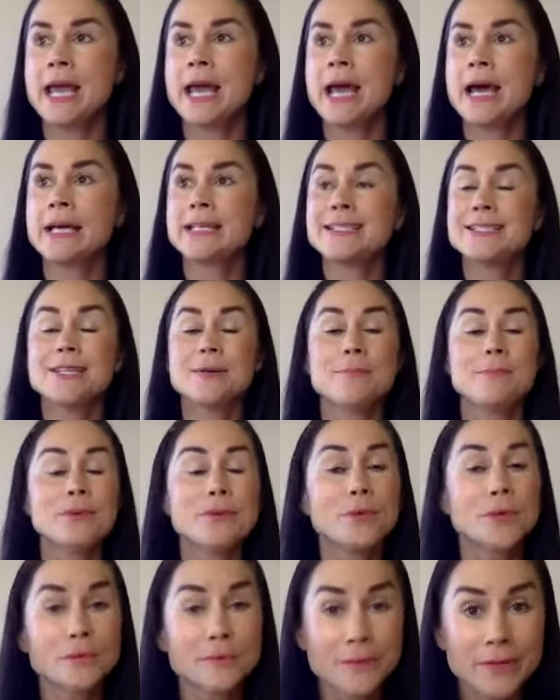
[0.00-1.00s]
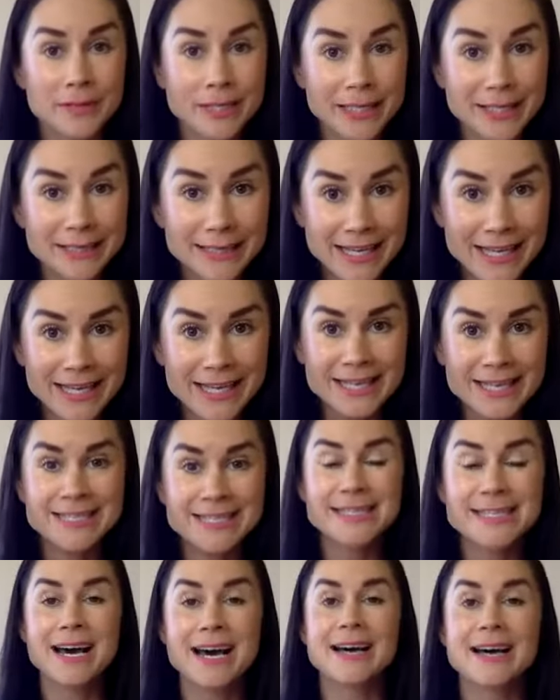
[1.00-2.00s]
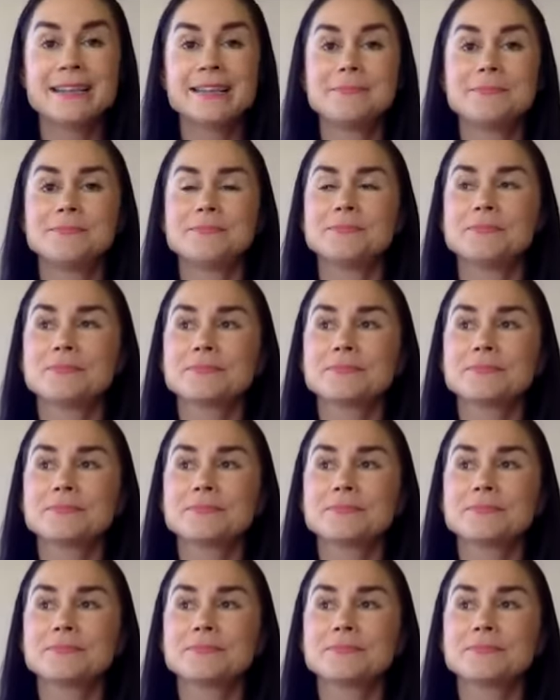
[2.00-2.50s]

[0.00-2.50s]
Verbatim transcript: and the beautiful thing ladies that